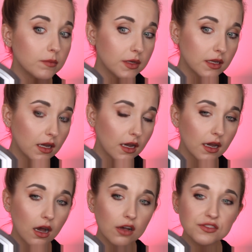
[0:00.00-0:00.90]
But yeah.
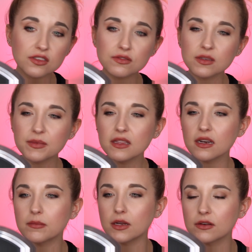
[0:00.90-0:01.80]
Also, something that
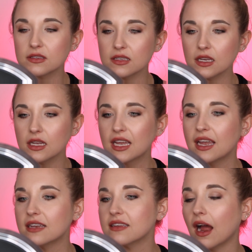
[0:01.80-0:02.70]
I'm noticing
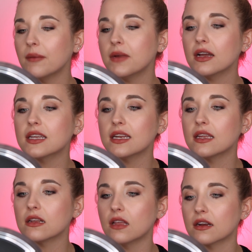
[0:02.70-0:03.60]
is I'm not
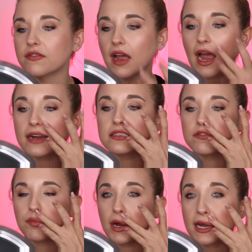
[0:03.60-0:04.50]
getting a lot of
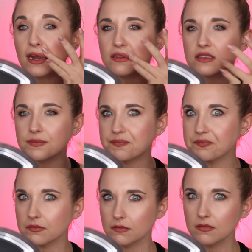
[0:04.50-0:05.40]
active breakouts
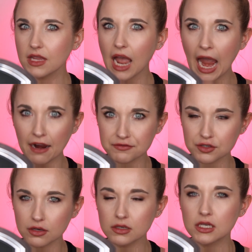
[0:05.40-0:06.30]

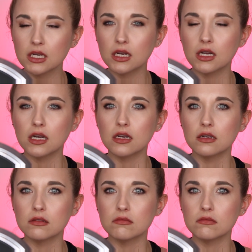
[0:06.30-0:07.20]
after
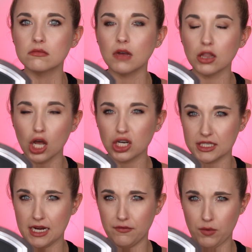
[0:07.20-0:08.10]
a long day of